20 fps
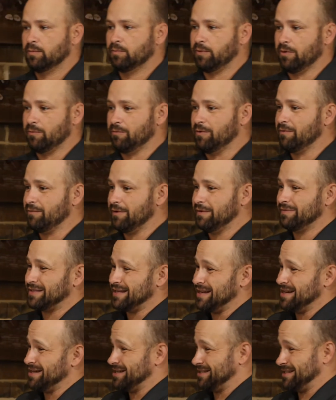But what we've
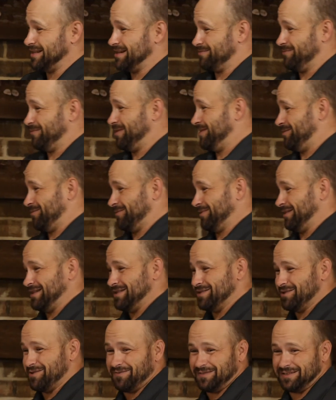seen is that we don't really
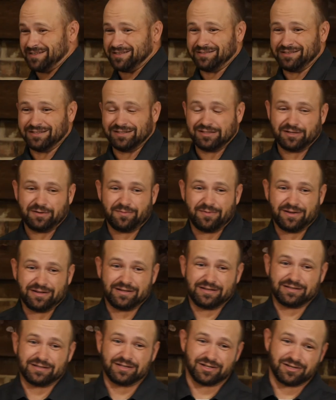know if it's a legitimate
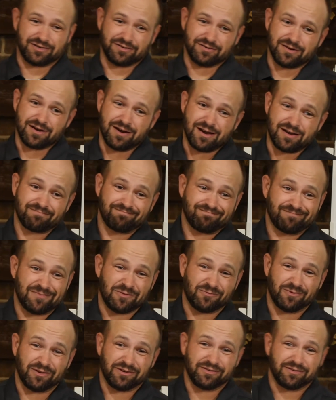decision or not
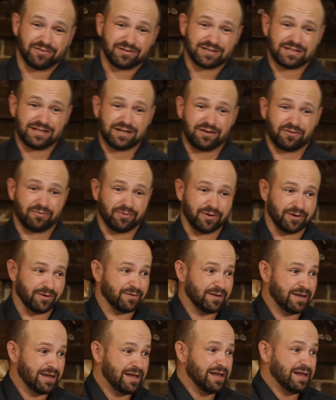and whether they'll see it through.
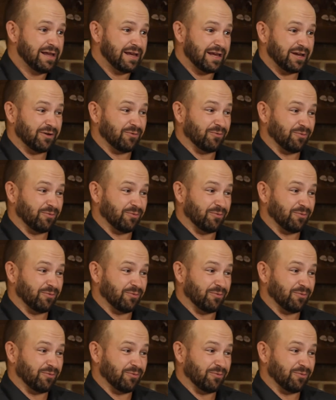It